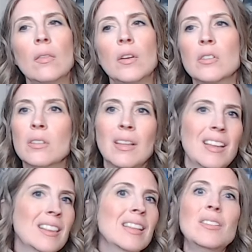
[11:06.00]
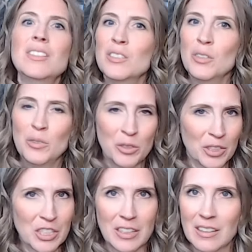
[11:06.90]
there's little to no
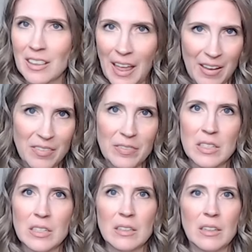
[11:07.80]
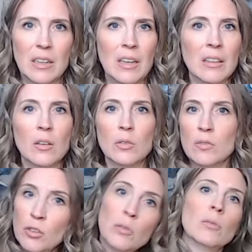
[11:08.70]
nutrition left in
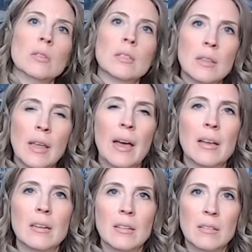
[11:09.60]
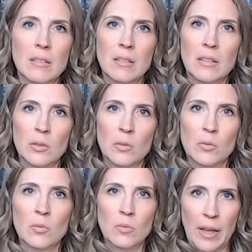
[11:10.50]
those foods that
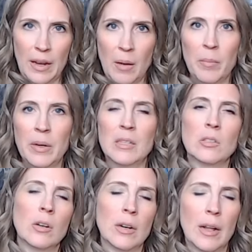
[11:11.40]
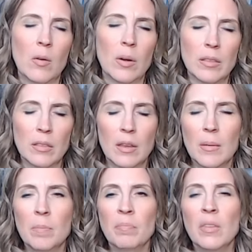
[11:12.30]
the, that company started out with.
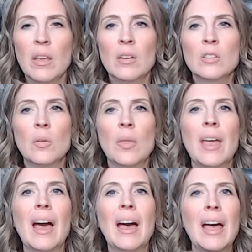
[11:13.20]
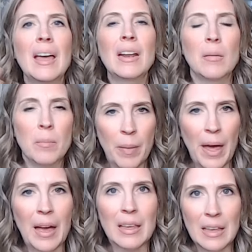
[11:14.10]
So they add
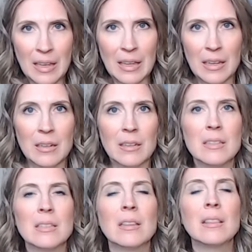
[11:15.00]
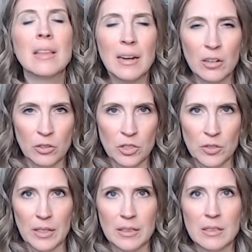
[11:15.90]
back in synthetic
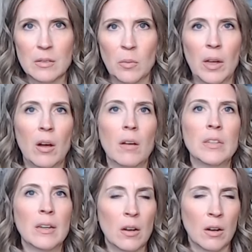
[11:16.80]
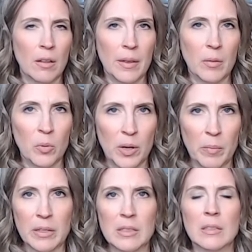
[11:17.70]
nutrients. We often call them
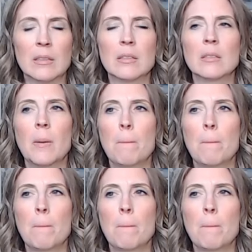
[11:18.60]
premixes,